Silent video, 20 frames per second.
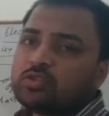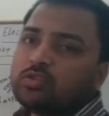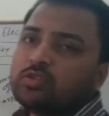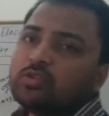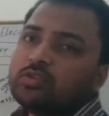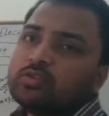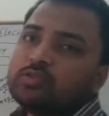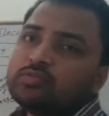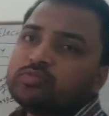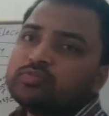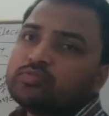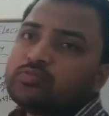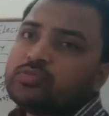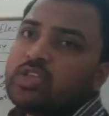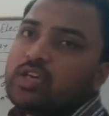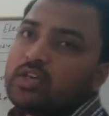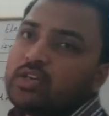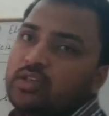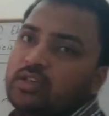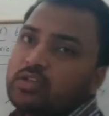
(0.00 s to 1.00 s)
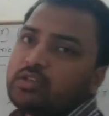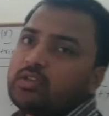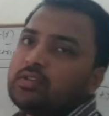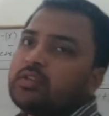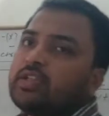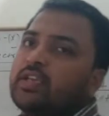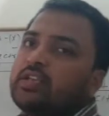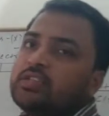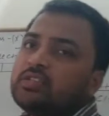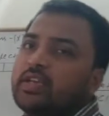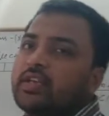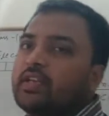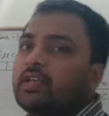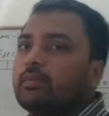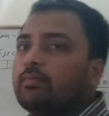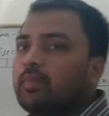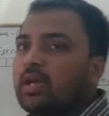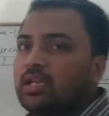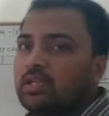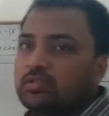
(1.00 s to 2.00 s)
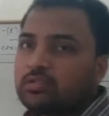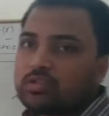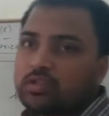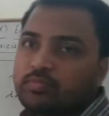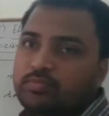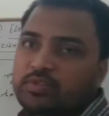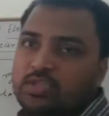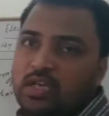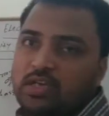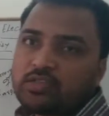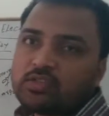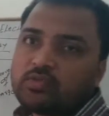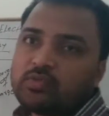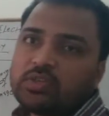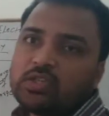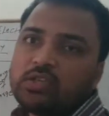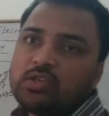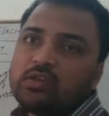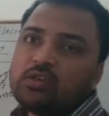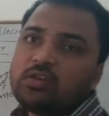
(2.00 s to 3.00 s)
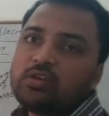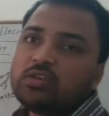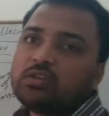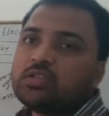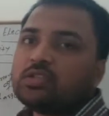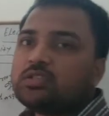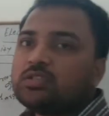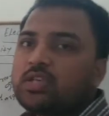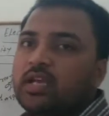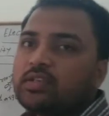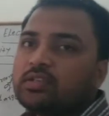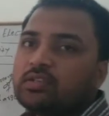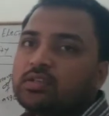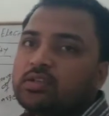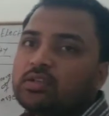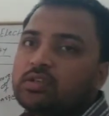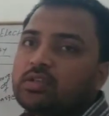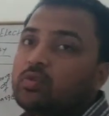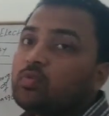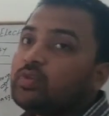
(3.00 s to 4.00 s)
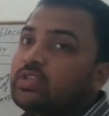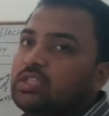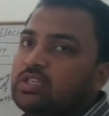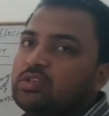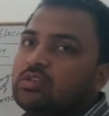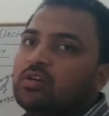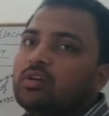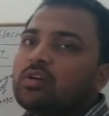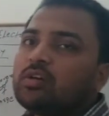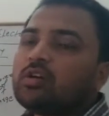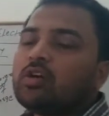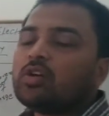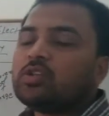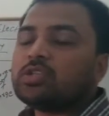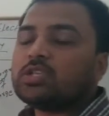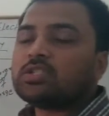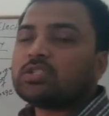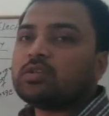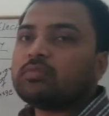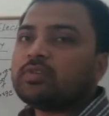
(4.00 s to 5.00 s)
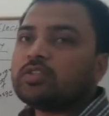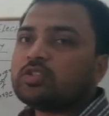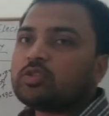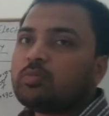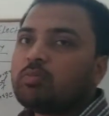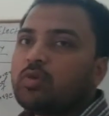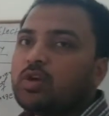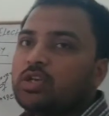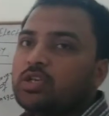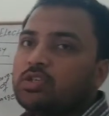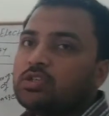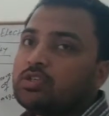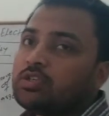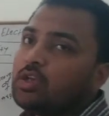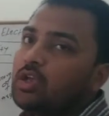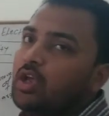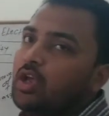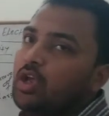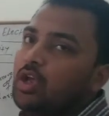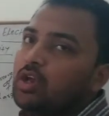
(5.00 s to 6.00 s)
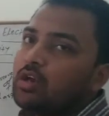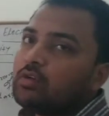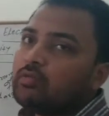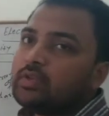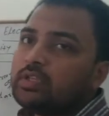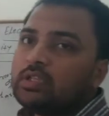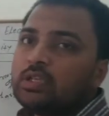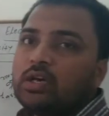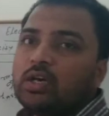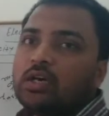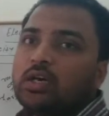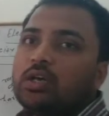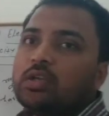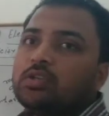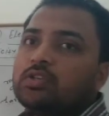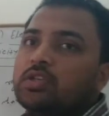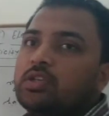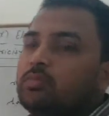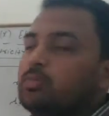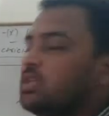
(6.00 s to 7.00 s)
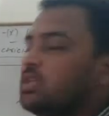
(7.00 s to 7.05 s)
So there is an imbalance of charge within or inside the within or on the surface of body with the three